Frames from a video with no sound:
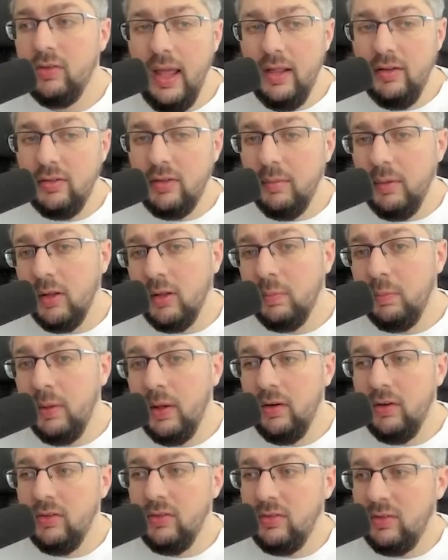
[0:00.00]
and some of those
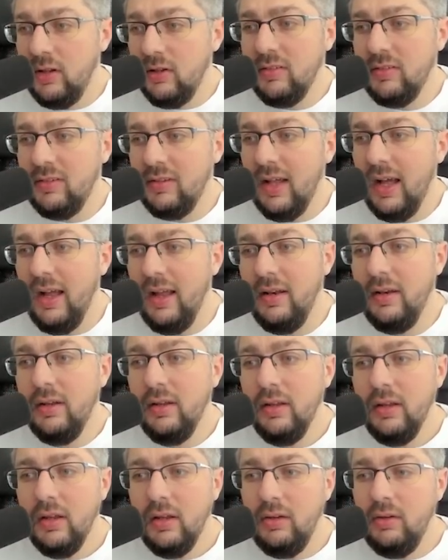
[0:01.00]
players just signed
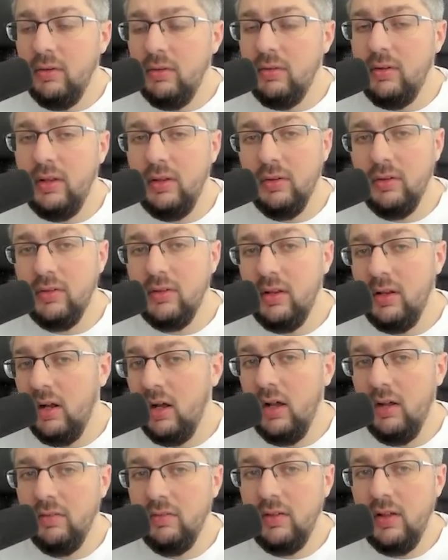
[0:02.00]
new deals in the
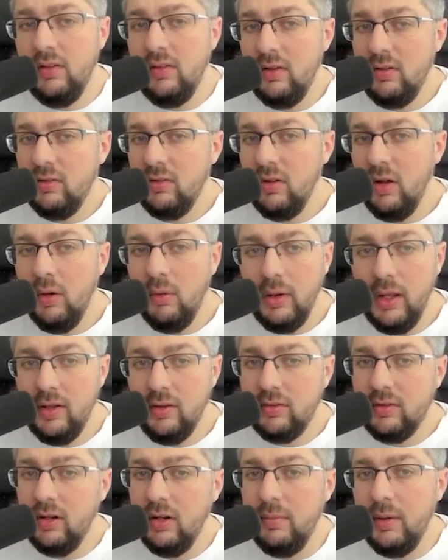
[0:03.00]
offseason, so
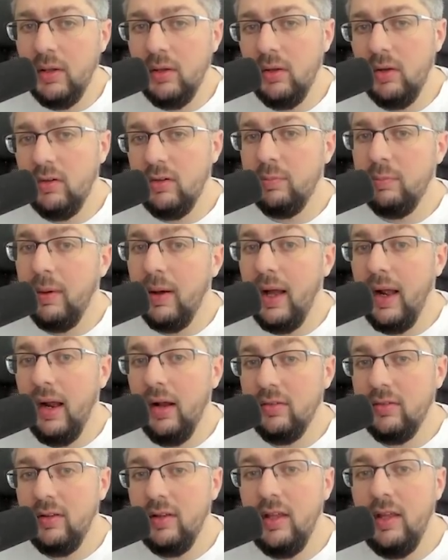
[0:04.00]
it's going to be large
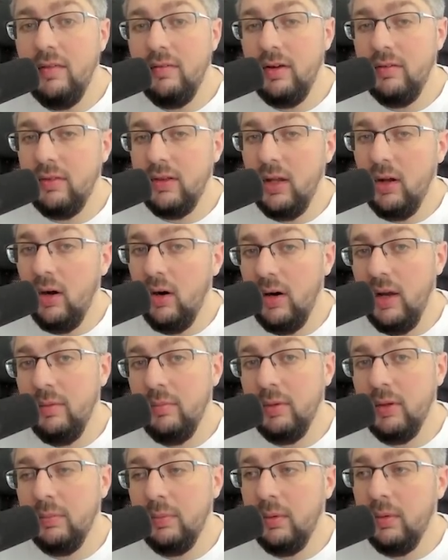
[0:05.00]
buyouts even if they are
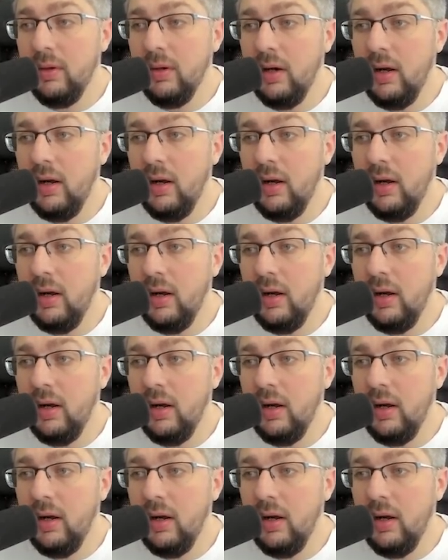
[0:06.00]
able to pull it